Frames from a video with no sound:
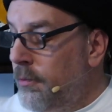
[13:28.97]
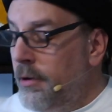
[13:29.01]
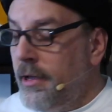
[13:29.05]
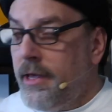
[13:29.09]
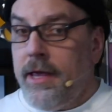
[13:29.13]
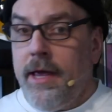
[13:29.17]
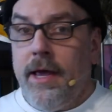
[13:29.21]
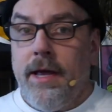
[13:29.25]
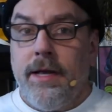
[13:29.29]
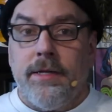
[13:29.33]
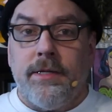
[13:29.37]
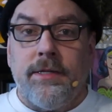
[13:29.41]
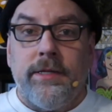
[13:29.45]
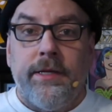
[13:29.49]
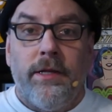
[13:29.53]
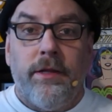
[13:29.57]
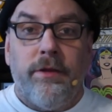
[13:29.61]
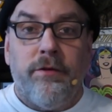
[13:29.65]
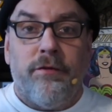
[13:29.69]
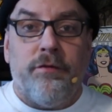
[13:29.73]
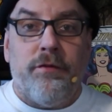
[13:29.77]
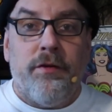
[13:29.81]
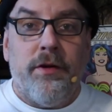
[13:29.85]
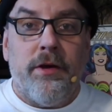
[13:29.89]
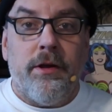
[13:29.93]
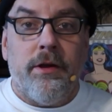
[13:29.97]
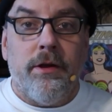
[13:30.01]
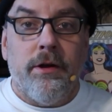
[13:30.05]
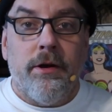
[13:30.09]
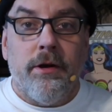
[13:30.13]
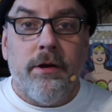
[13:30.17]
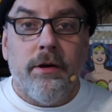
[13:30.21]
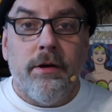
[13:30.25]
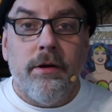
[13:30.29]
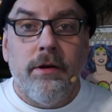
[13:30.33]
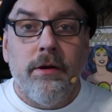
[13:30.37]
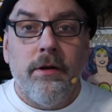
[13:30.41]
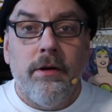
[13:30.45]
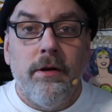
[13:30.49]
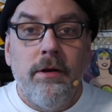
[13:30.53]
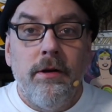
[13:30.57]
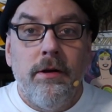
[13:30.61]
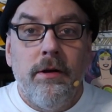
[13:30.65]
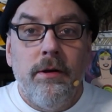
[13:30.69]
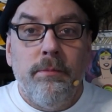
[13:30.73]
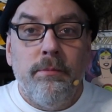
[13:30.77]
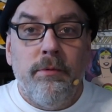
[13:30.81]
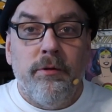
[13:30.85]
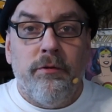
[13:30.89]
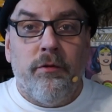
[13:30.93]
we can't see the figure
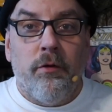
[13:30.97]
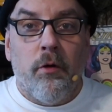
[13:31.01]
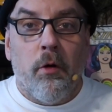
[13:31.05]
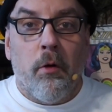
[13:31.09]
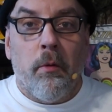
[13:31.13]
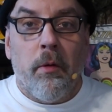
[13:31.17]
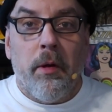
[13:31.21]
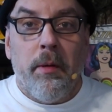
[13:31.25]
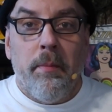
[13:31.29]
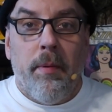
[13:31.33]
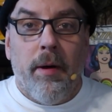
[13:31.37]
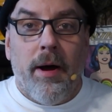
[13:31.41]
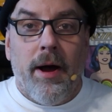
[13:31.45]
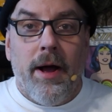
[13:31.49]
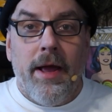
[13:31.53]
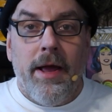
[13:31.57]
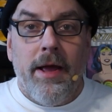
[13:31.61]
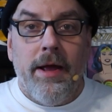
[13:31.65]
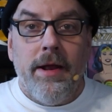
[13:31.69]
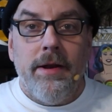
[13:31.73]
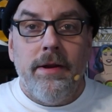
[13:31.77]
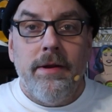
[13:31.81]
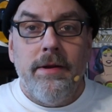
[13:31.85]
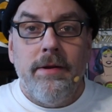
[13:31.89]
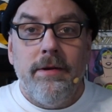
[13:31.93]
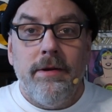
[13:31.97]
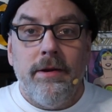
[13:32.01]
before we buy it,